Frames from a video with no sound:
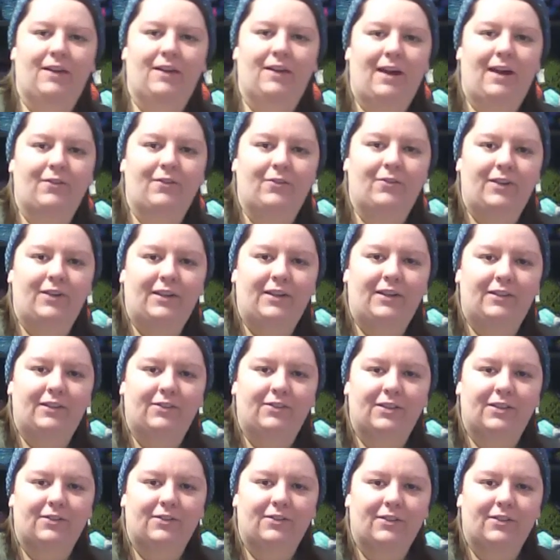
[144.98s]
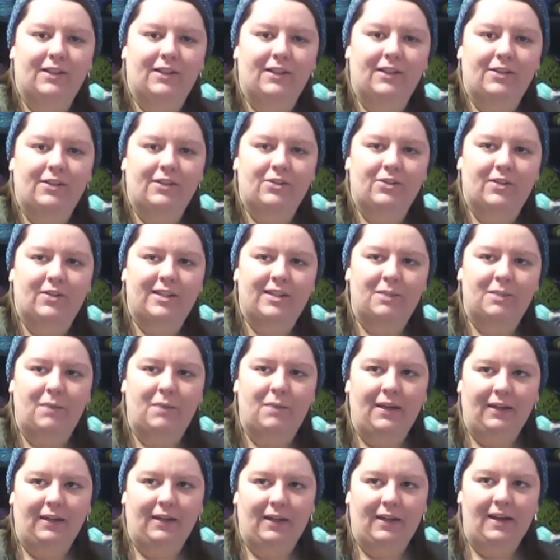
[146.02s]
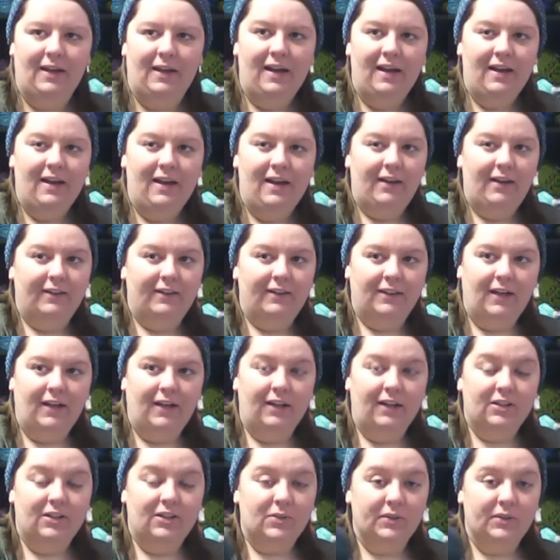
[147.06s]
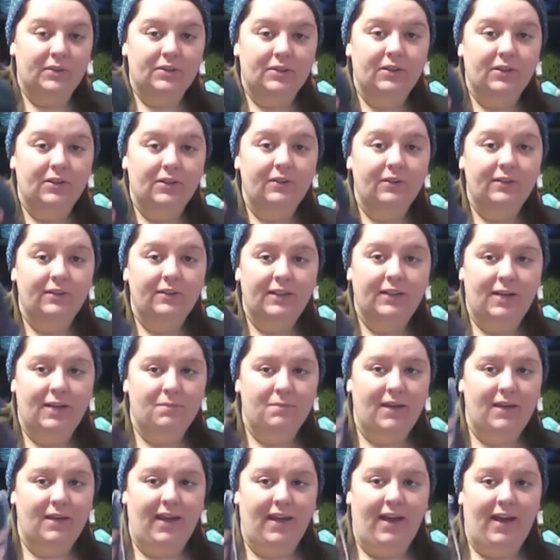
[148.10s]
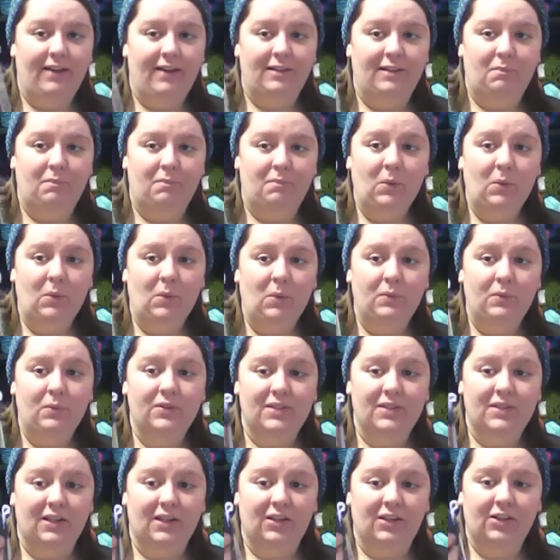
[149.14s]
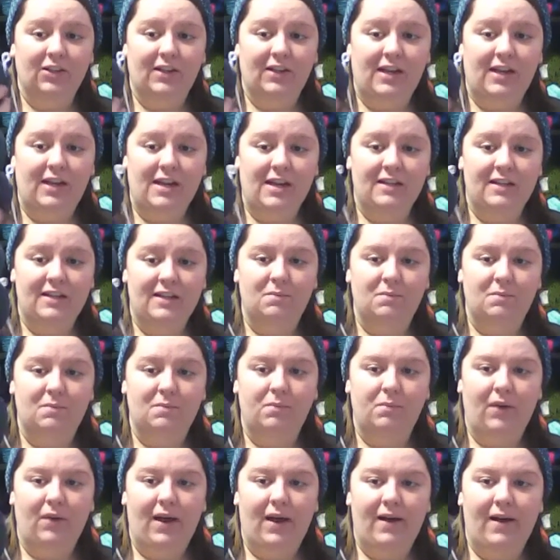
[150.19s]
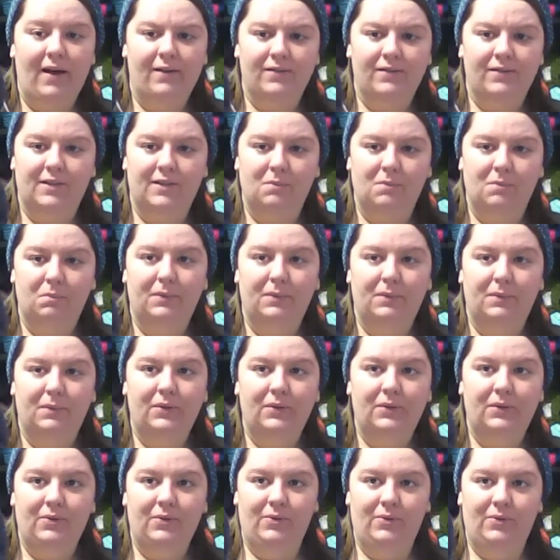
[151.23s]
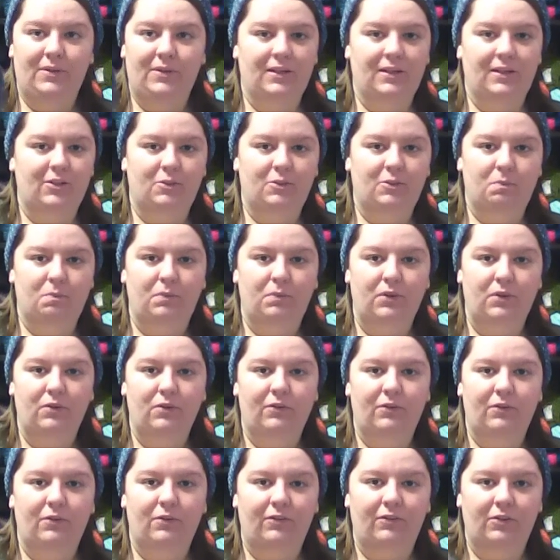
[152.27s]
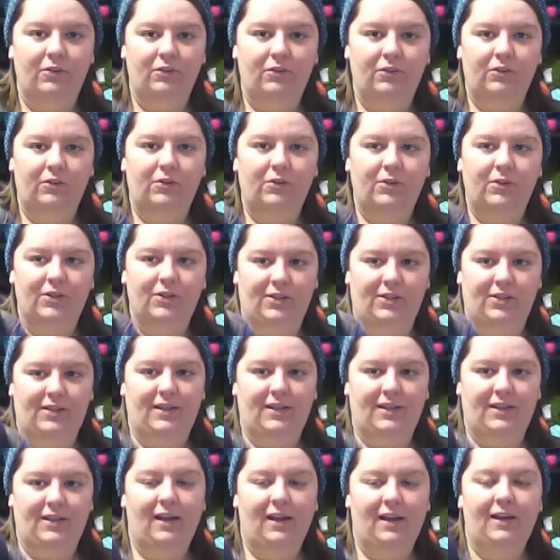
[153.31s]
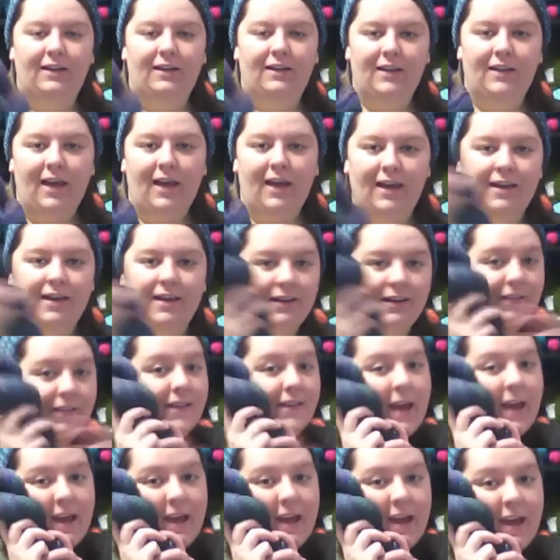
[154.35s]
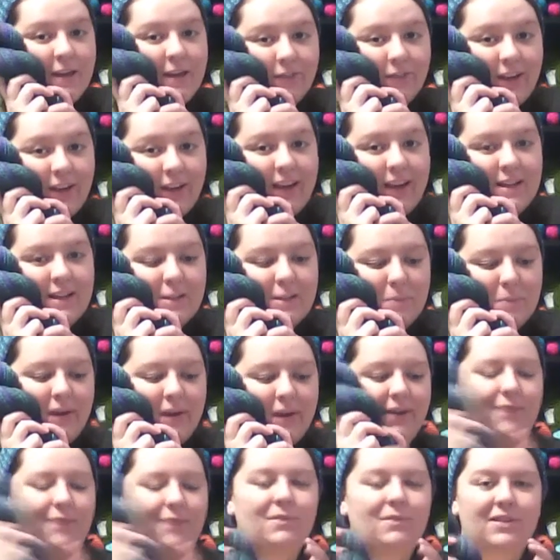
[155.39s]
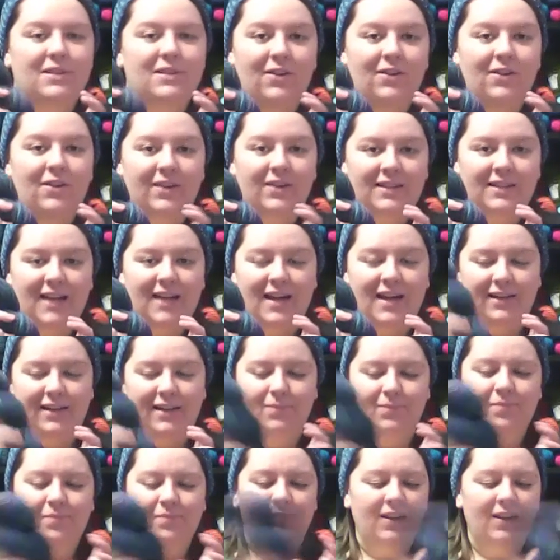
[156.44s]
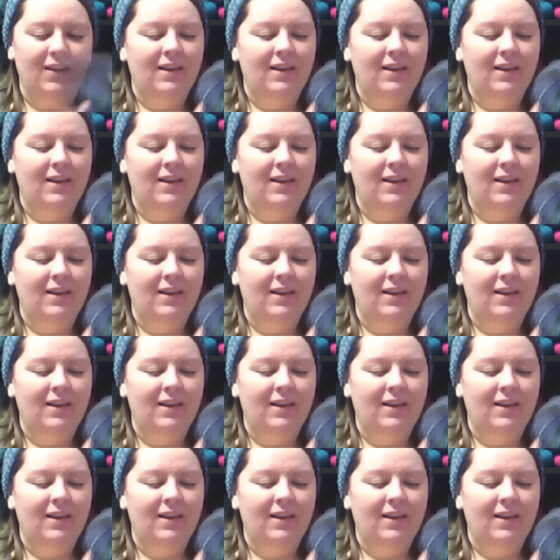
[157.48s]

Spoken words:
I really enjoyed spinning it. The colors were totally up my alley. Purples and greens and browns and blues. It's just beautiful. Gorgeous. Yay. Yay for hand spun. I'm so excited.